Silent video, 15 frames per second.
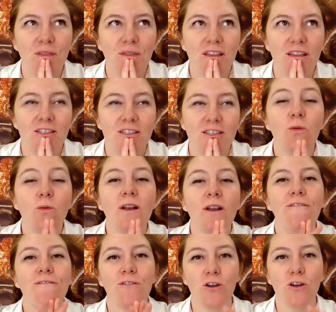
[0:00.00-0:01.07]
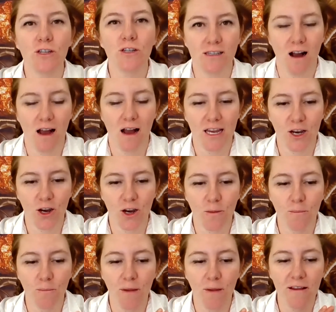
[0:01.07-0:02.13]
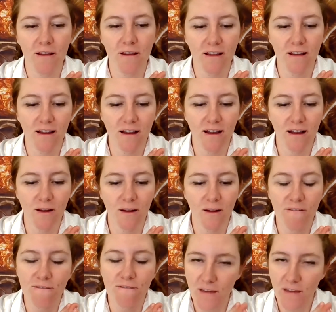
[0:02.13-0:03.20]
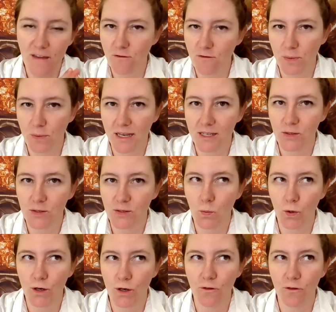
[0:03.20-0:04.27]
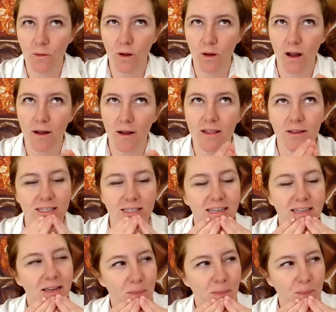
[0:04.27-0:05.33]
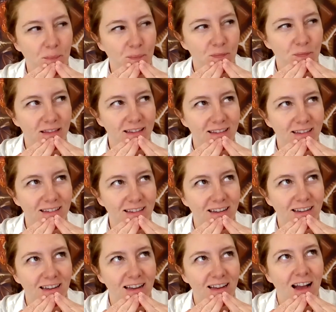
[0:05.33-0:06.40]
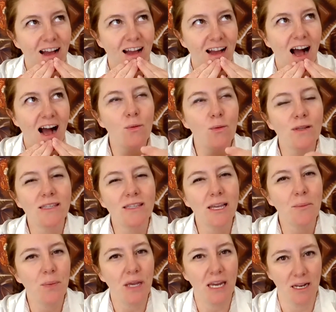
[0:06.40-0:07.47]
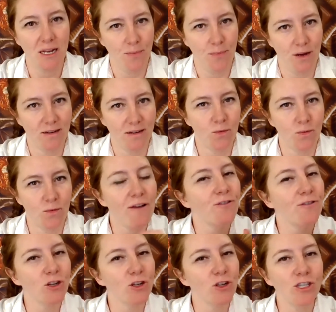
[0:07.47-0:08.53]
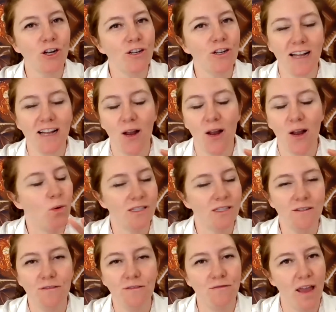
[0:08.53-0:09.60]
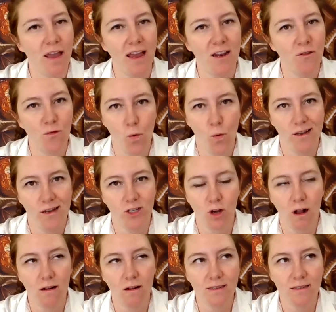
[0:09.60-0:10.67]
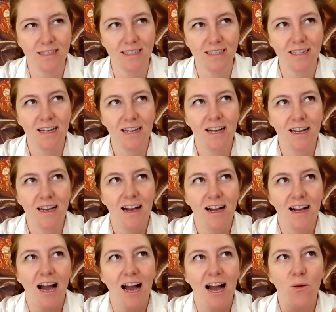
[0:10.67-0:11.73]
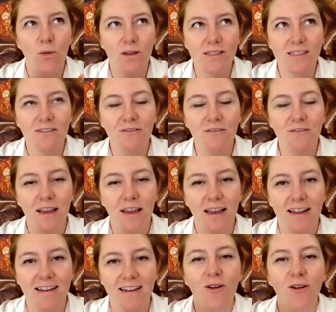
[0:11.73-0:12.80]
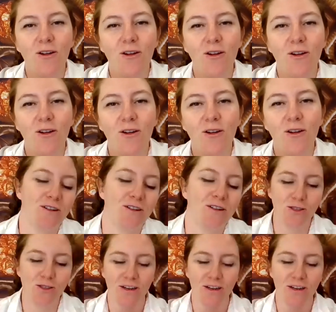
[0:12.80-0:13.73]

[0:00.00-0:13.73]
So when I first got here, my favorite piece would have, let's see, I would say peanut butter. When I first started, I wasn't a fan of white chocolate. I wasn't a fan, okay, I'll tell you a funny story.